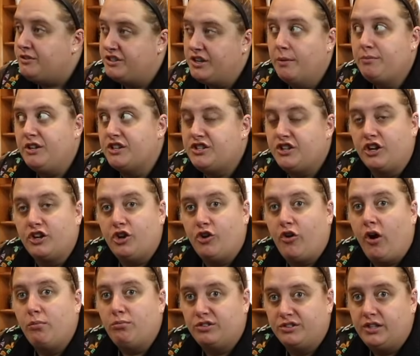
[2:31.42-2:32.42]
something's gonna
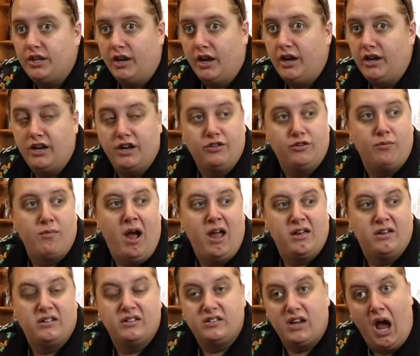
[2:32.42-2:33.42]
crumble today. Either my
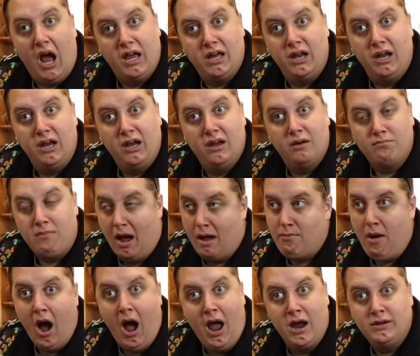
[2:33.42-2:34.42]
anxiety, my
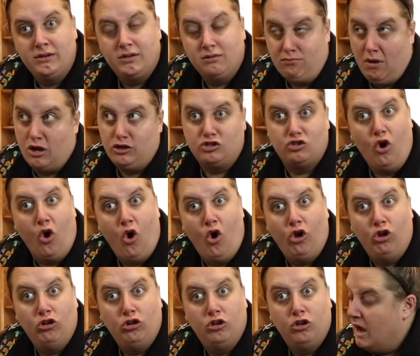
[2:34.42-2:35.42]
mind, my
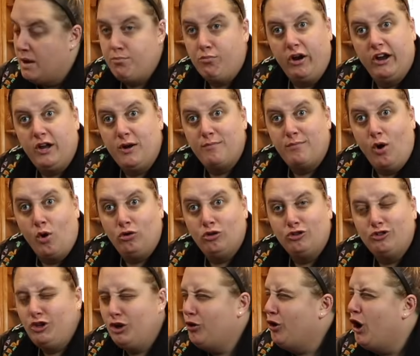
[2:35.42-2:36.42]
soul, might break a bowl
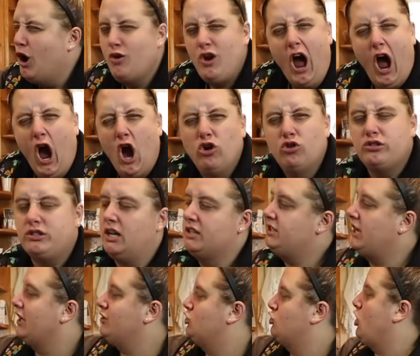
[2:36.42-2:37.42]
or two. Who knows? Let's get